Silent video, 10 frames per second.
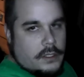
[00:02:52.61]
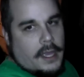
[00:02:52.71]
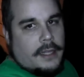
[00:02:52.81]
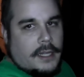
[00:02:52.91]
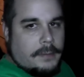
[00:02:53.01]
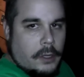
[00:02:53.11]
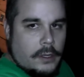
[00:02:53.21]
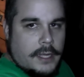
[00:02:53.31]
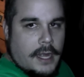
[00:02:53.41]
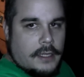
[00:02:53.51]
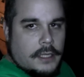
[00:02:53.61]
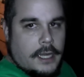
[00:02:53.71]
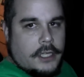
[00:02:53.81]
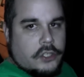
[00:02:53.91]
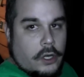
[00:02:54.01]
So I ended up going down to
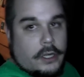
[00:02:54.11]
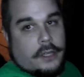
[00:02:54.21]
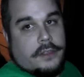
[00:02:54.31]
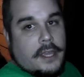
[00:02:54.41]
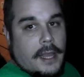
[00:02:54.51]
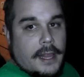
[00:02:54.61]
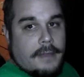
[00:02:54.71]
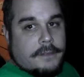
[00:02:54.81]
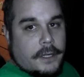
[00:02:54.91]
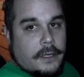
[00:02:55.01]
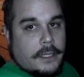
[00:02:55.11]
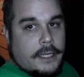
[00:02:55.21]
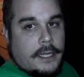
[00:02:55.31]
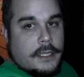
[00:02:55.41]
Lakeshore. Good thing I left early.